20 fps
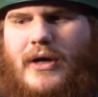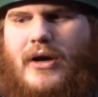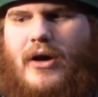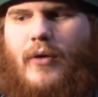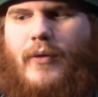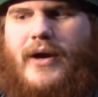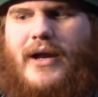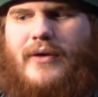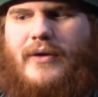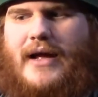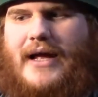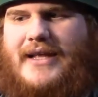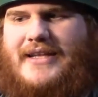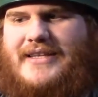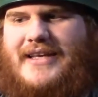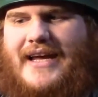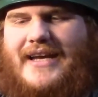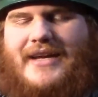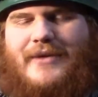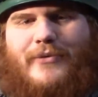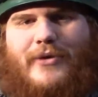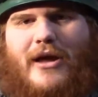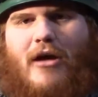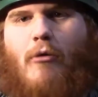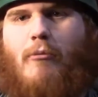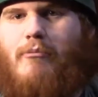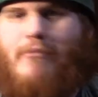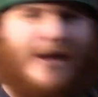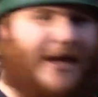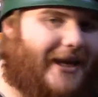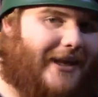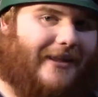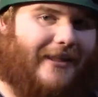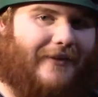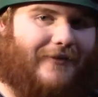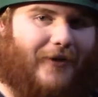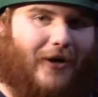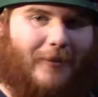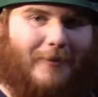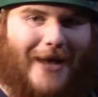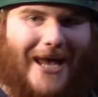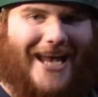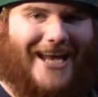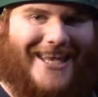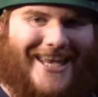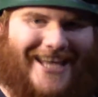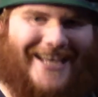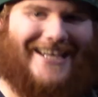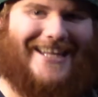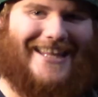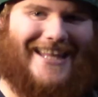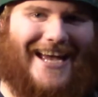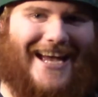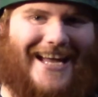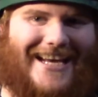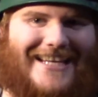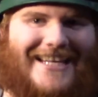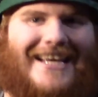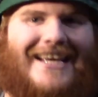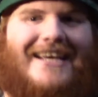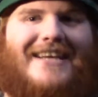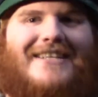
And I didn't want to immediately fall back into that.